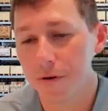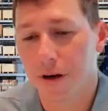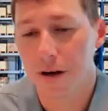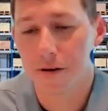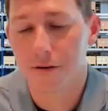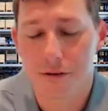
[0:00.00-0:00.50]
point
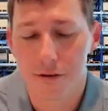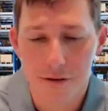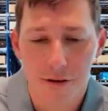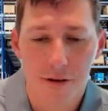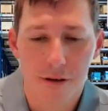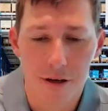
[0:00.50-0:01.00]
out,
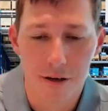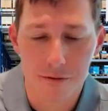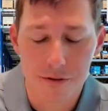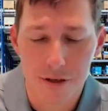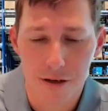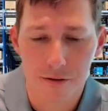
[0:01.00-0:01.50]

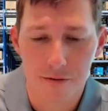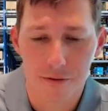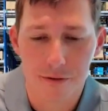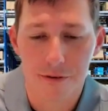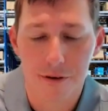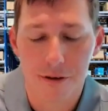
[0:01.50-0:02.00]
what's kind of
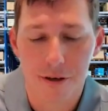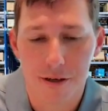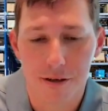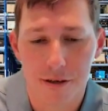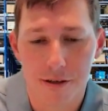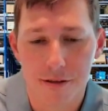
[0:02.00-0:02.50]
inferred
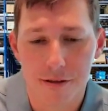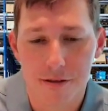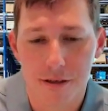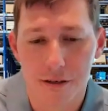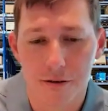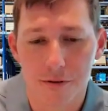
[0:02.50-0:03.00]
here is
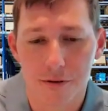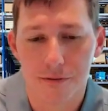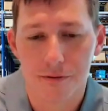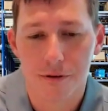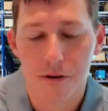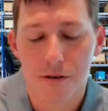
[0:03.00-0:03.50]
that, we've
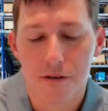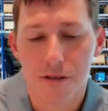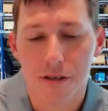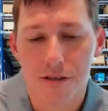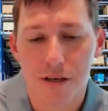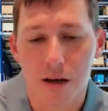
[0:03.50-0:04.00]

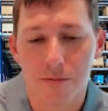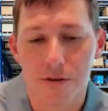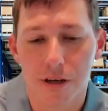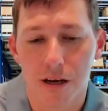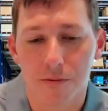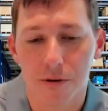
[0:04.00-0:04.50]
seen time and
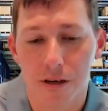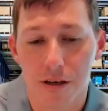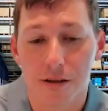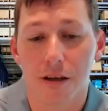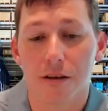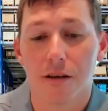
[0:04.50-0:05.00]
time
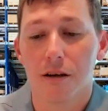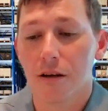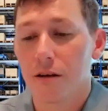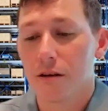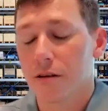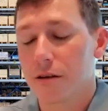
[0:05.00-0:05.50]
again that,
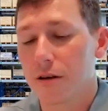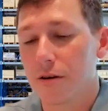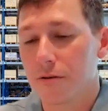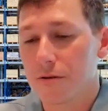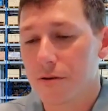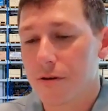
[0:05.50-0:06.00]

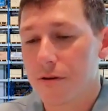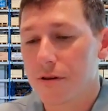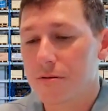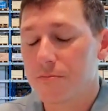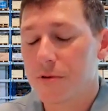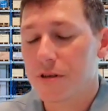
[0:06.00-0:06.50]

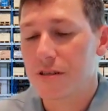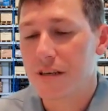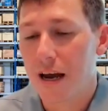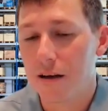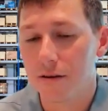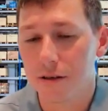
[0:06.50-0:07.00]
this
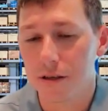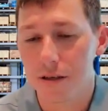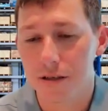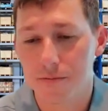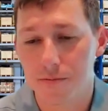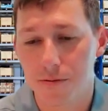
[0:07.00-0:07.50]
mentality
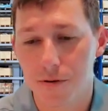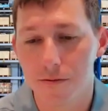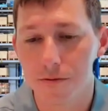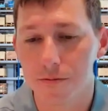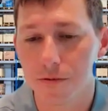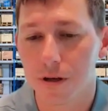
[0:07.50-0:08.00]
has
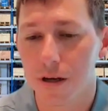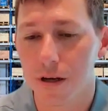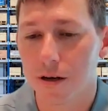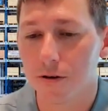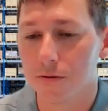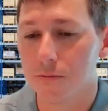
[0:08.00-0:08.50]
probably
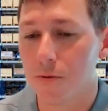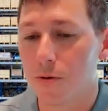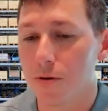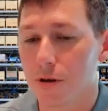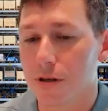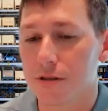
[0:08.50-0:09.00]
held more
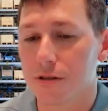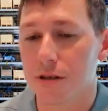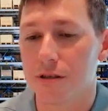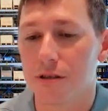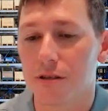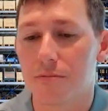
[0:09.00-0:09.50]

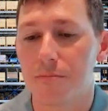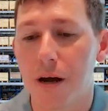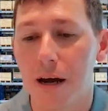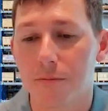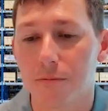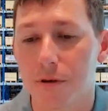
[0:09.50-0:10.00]
organizations
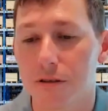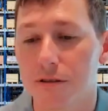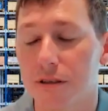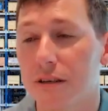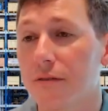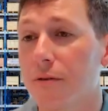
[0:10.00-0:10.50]
back because
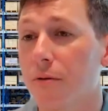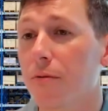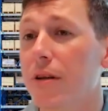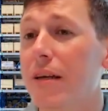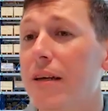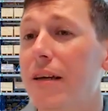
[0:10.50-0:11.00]
they never
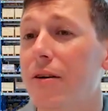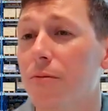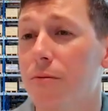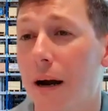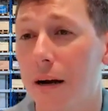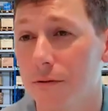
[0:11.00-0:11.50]
really get
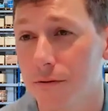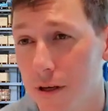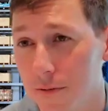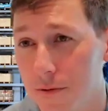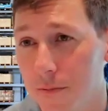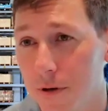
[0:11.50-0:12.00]
around to
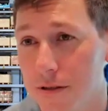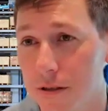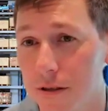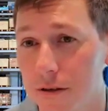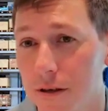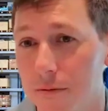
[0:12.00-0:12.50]
optimizing
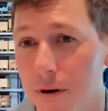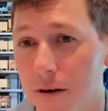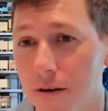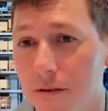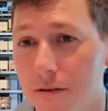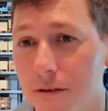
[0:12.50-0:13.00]
their MRO,
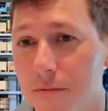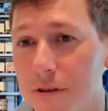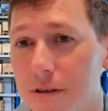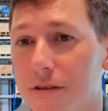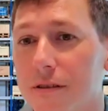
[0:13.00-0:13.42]
right? Because